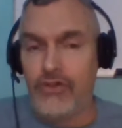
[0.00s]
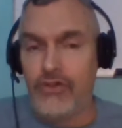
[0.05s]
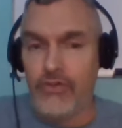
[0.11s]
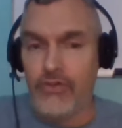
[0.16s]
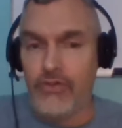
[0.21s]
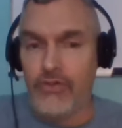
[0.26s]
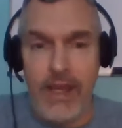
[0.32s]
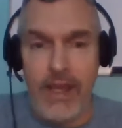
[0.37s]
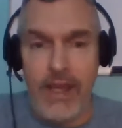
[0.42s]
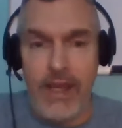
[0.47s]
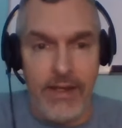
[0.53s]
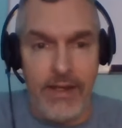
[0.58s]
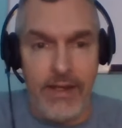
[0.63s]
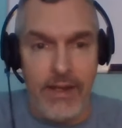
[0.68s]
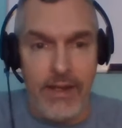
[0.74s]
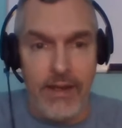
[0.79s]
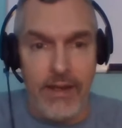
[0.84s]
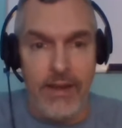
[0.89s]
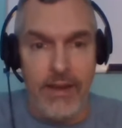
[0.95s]

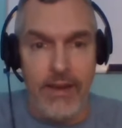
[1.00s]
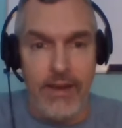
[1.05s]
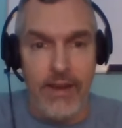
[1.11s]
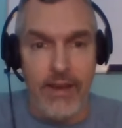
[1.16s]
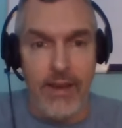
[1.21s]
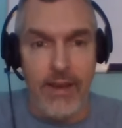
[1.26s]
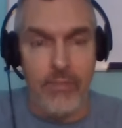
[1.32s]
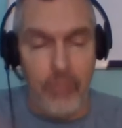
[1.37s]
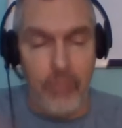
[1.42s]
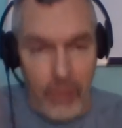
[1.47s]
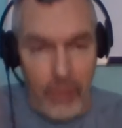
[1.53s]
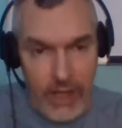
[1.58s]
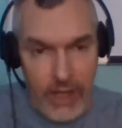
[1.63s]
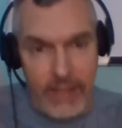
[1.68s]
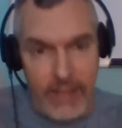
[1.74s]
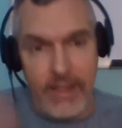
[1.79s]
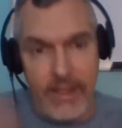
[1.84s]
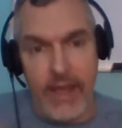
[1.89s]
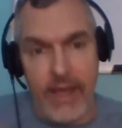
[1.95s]
train and
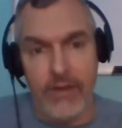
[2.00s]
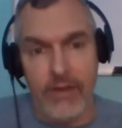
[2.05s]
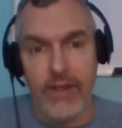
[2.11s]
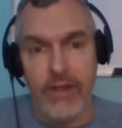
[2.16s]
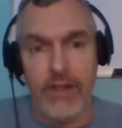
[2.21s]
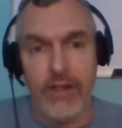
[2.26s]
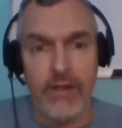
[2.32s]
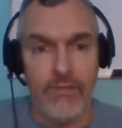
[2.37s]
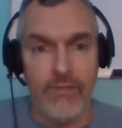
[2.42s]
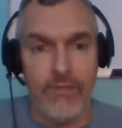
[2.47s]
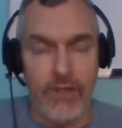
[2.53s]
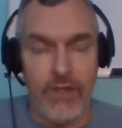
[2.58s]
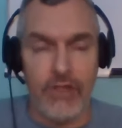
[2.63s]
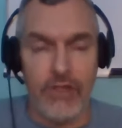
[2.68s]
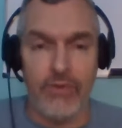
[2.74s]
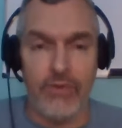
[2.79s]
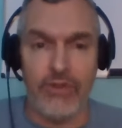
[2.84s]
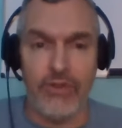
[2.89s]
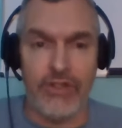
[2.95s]
break down an
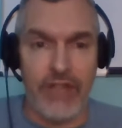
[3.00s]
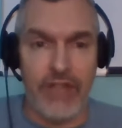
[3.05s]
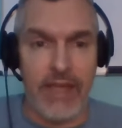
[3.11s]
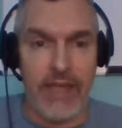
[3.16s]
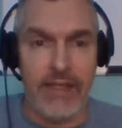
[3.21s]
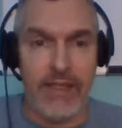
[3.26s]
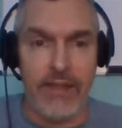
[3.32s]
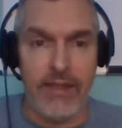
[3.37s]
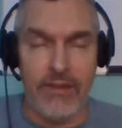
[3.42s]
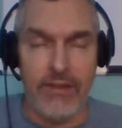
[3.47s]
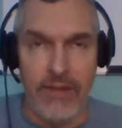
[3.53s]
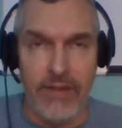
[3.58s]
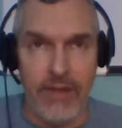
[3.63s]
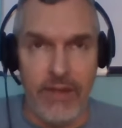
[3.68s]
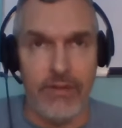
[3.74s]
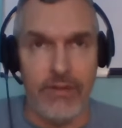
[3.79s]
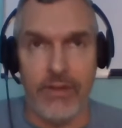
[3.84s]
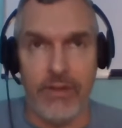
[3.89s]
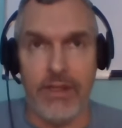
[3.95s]
individual's psyche,
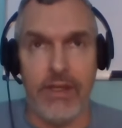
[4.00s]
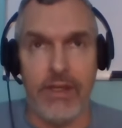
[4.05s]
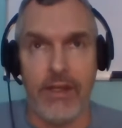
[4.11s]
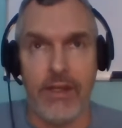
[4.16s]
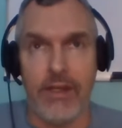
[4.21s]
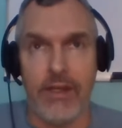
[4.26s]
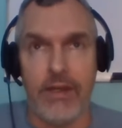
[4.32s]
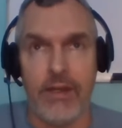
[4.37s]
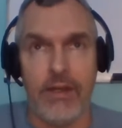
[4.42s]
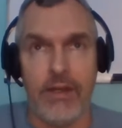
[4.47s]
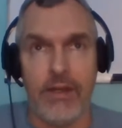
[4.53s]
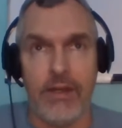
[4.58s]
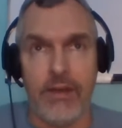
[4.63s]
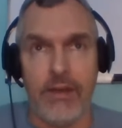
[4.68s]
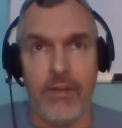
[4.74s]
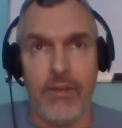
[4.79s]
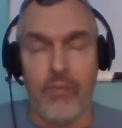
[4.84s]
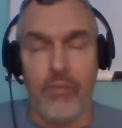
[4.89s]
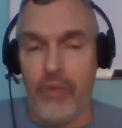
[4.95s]
literally
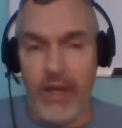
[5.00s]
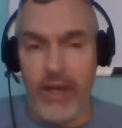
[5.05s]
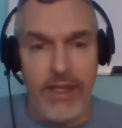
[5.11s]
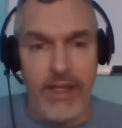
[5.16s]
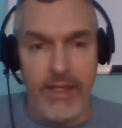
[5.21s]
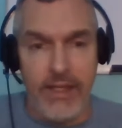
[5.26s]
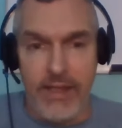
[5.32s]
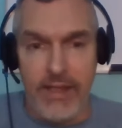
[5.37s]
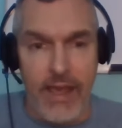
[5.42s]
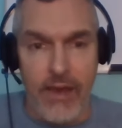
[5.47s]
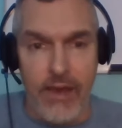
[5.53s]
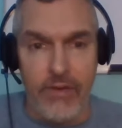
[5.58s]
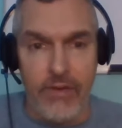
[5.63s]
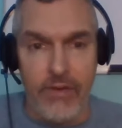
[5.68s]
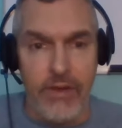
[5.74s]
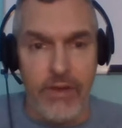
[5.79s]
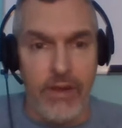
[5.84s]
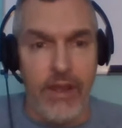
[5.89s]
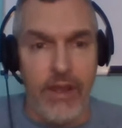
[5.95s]
break it
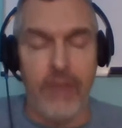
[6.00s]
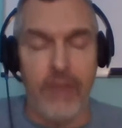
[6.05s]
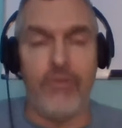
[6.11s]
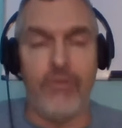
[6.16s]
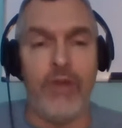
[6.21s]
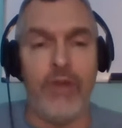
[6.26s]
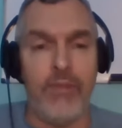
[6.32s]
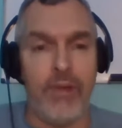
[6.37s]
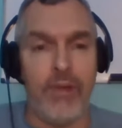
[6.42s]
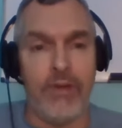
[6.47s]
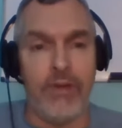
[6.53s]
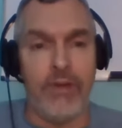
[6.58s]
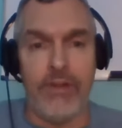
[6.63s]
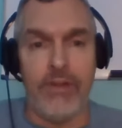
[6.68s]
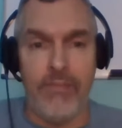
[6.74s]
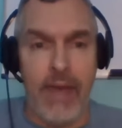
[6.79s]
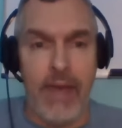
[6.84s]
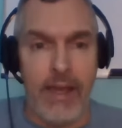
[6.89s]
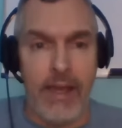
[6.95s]
down and rebuild
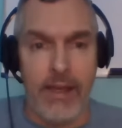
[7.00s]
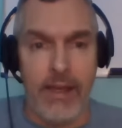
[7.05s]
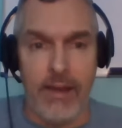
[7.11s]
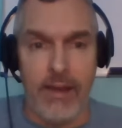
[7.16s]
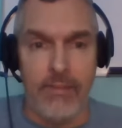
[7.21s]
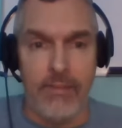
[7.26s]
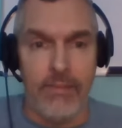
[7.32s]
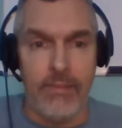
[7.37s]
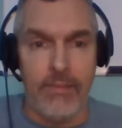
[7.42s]
it back up.